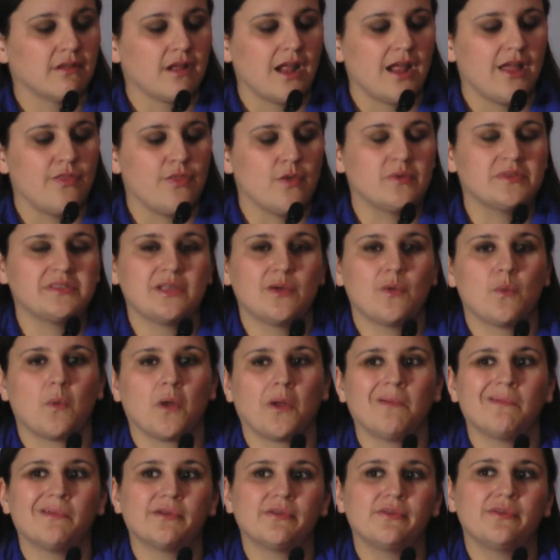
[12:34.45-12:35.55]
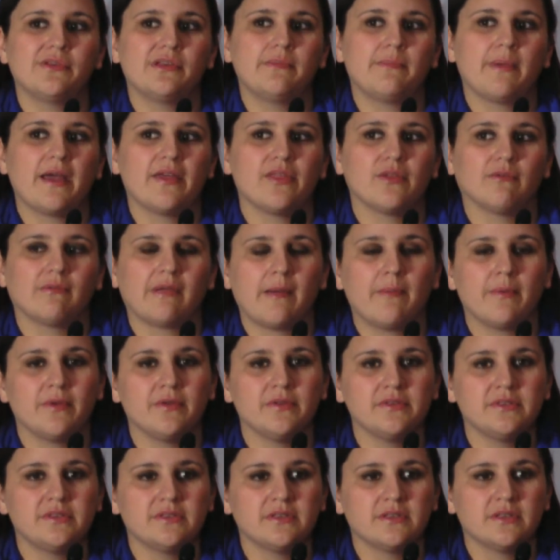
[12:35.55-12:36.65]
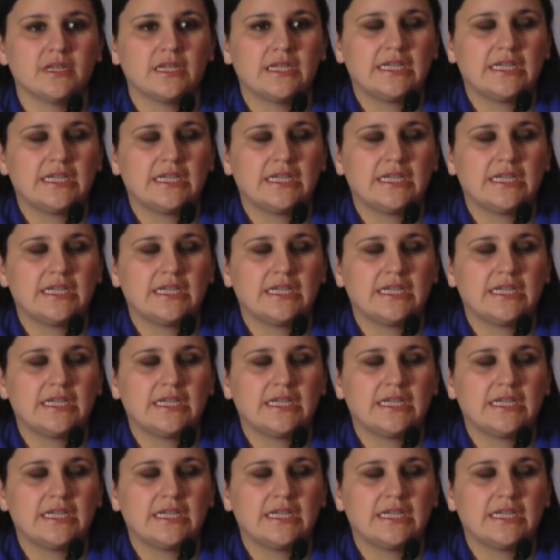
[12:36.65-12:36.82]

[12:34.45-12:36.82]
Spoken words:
and those that weren't recruited by the rebels